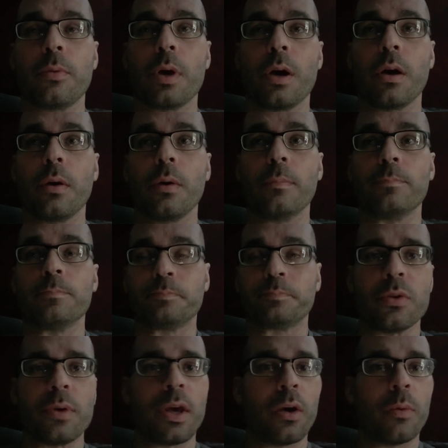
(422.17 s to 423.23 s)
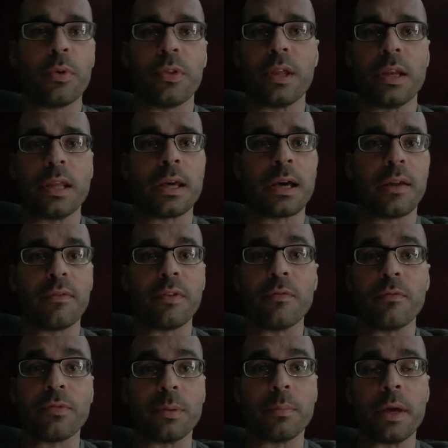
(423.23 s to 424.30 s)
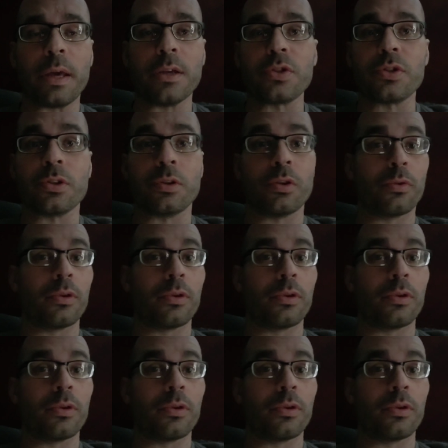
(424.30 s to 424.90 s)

to help with any kind of inflammation